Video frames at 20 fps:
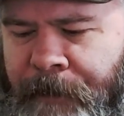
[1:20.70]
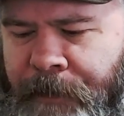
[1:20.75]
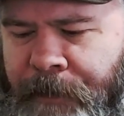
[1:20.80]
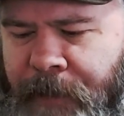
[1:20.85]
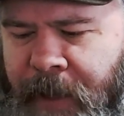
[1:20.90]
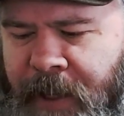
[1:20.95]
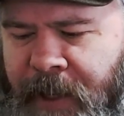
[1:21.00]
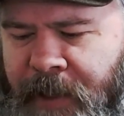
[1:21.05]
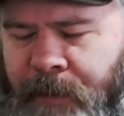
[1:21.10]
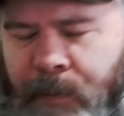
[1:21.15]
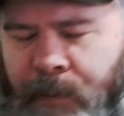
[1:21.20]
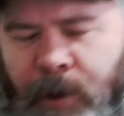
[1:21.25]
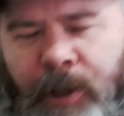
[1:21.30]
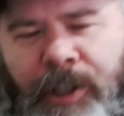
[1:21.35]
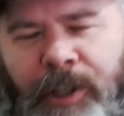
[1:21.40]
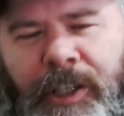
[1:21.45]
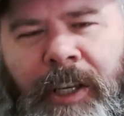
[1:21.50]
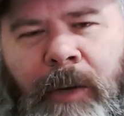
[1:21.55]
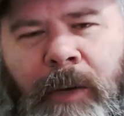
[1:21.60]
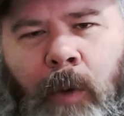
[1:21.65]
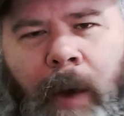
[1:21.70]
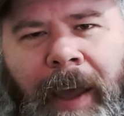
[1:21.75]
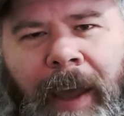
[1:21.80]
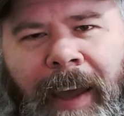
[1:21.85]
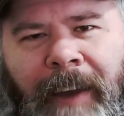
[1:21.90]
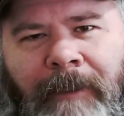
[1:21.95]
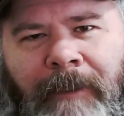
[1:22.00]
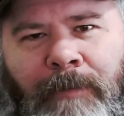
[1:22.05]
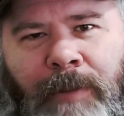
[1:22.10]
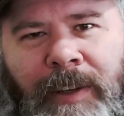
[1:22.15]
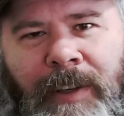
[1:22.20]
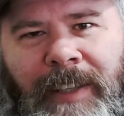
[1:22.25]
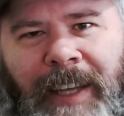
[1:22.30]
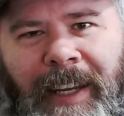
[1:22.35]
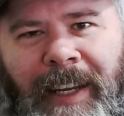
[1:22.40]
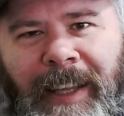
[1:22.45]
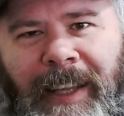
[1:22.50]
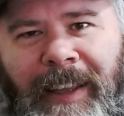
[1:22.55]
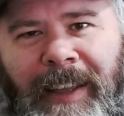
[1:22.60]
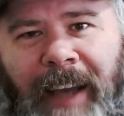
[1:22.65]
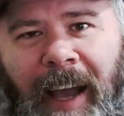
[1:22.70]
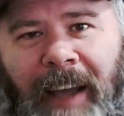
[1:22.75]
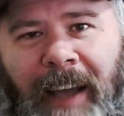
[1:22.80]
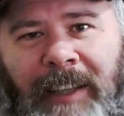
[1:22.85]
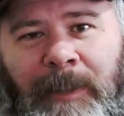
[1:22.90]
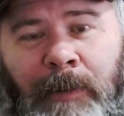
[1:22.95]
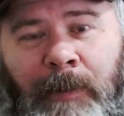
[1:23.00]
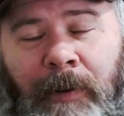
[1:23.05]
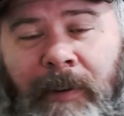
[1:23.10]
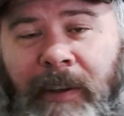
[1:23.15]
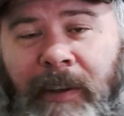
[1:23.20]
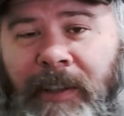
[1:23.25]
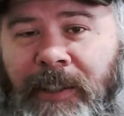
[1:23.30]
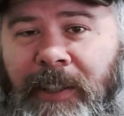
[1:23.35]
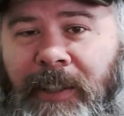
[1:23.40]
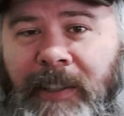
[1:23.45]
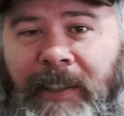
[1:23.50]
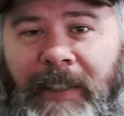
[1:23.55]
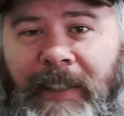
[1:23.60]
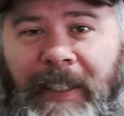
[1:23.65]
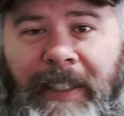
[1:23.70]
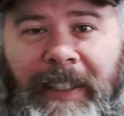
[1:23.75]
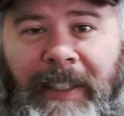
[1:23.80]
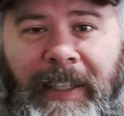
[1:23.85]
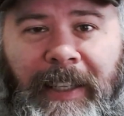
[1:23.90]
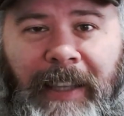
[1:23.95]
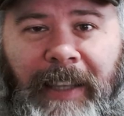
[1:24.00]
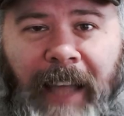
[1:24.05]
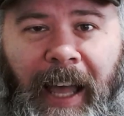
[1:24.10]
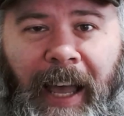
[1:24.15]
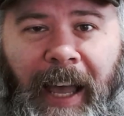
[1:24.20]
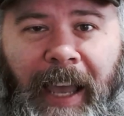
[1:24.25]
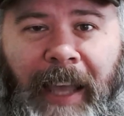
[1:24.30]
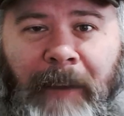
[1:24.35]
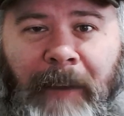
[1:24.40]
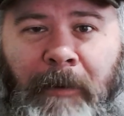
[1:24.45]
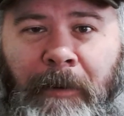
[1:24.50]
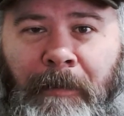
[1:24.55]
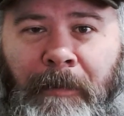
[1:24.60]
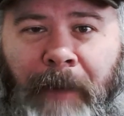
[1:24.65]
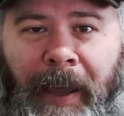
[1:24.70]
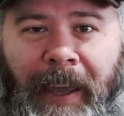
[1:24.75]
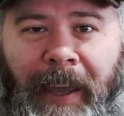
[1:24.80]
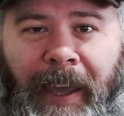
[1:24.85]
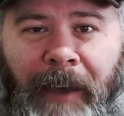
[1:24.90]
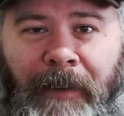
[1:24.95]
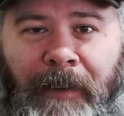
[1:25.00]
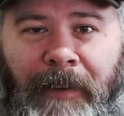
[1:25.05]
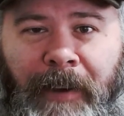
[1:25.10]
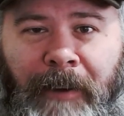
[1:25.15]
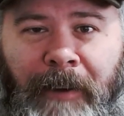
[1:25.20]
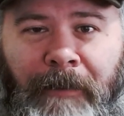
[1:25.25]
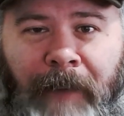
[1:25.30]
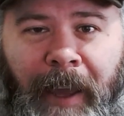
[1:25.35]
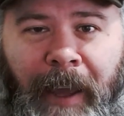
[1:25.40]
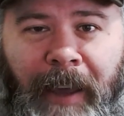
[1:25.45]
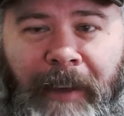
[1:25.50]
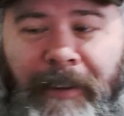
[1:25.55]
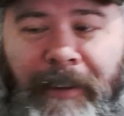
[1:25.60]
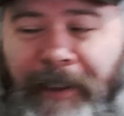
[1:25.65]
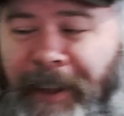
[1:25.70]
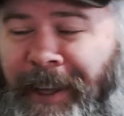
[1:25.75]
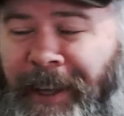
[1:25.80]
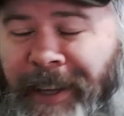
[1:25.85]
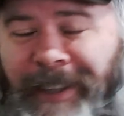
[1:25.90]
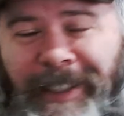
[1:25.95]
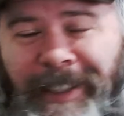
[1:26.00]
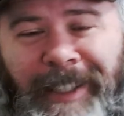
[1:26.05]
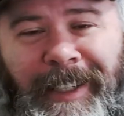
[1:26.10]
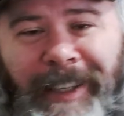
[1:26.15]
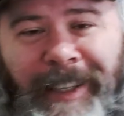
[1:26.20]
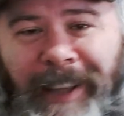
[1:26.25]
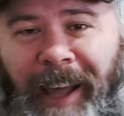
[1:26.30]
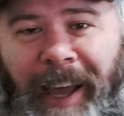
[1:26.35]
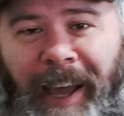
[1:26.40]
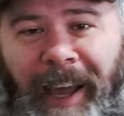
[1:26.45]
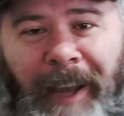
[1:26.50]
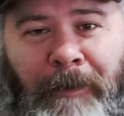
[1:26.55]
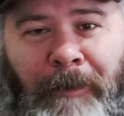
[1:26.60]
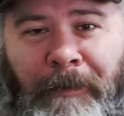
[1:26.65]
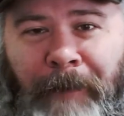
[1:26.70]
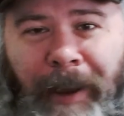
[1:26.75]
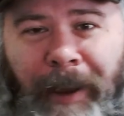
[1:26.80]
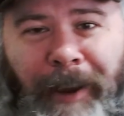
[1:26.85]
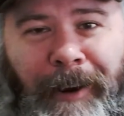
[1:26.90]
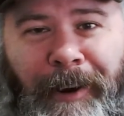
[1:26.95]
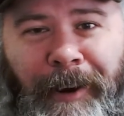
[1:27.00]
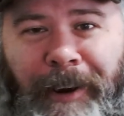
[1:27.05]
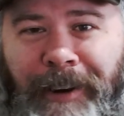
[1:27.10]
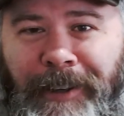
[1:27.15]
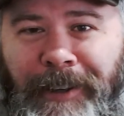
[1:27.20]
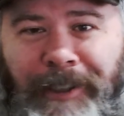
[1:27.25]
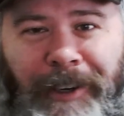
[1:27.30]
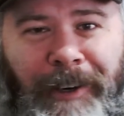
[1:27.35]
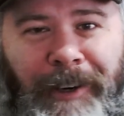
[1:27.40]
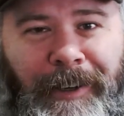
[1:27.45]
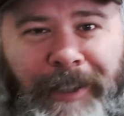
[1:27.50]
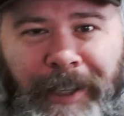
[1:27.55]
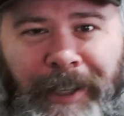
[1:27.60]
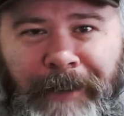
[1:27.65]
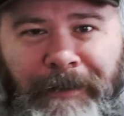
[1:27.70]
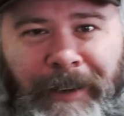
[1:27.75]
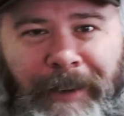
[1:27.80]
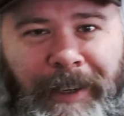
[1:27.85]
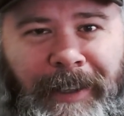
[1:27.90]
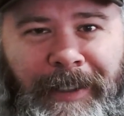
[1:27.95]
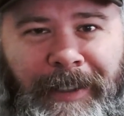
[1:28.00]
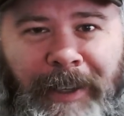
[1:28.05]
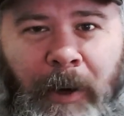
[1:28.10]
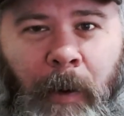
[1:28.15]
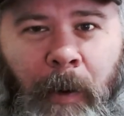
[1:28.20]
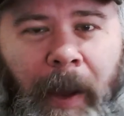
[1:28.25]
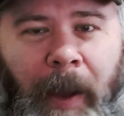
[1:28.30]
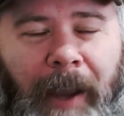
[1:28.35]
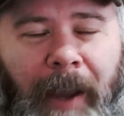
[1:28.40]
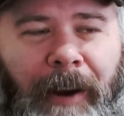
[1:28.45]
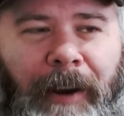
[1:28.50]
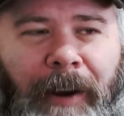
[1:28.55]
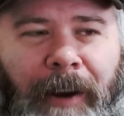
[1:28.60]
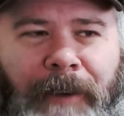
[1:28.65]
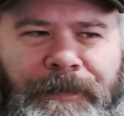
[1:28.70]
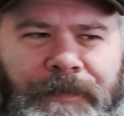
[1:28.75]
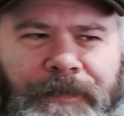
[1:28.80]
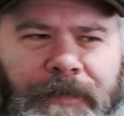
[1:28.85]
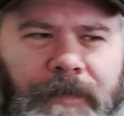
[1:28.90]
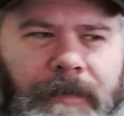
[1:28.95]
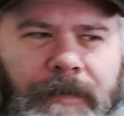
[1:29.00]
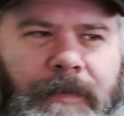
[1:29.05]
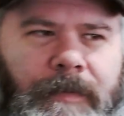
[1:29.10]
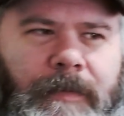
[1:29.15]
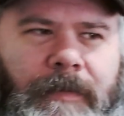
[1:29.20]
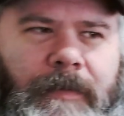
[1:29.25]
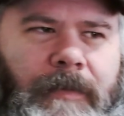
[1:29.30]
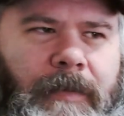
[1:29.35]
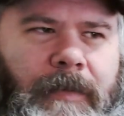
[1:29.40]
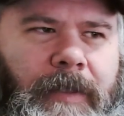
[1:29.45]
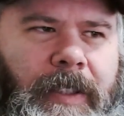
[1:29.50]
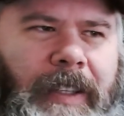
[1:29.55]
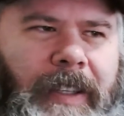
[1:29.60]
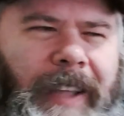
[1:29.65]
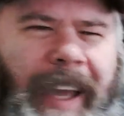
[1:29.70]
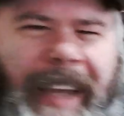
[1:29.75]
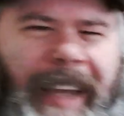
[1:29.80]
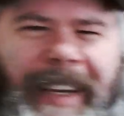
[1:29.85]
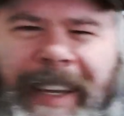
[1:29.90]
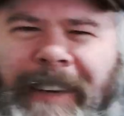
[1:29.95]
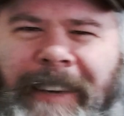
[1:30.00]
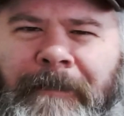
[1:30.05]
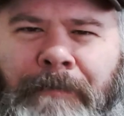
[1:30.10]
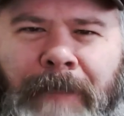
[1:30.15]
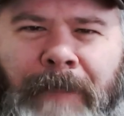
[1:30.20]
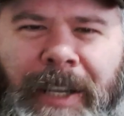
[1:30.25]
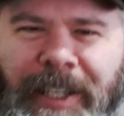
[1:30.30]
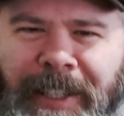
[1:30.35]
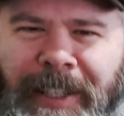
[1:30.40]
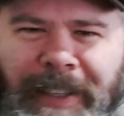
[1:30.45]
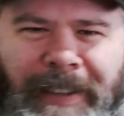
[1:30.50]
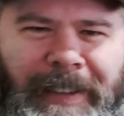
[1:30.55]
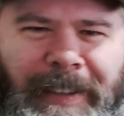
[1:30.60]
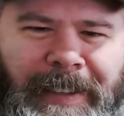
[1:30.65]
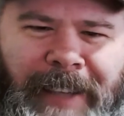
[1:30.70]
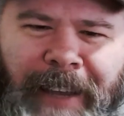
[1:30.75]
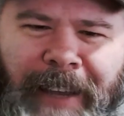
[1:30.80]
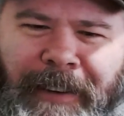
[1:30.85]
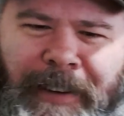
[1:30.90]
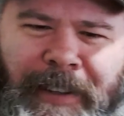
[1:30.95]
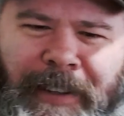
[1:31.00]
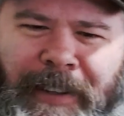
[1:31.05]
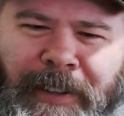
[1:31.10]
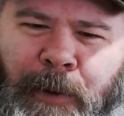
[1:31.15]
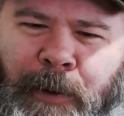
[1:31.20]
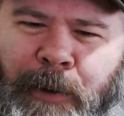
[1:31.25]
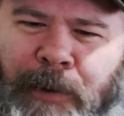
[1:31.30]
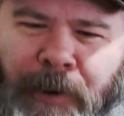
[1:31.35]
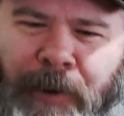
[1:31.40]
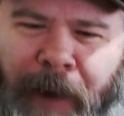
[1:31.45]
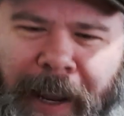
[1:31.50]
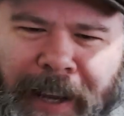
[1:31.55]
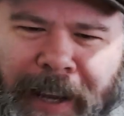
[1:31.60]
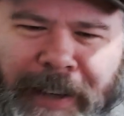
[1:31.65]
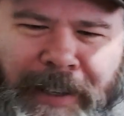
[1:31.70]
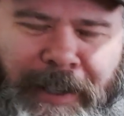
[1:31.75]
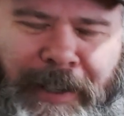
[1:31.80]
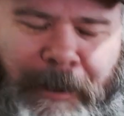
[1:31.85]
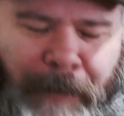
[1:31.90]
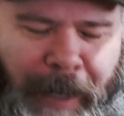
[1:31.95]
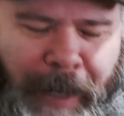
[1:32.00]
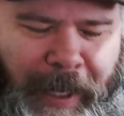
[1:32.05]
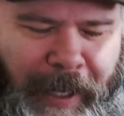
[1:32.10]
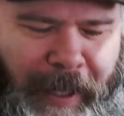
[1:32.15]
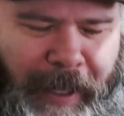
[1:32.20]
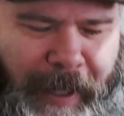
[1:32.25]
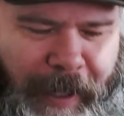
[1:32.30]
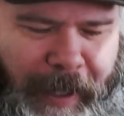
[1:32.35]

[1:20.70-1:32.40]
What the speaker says: this pushy way of presenting the gospel that just didn't align with my Celtic faith, didn't align with my current church even as a Quaker. The idea of missions sounded so strange to me.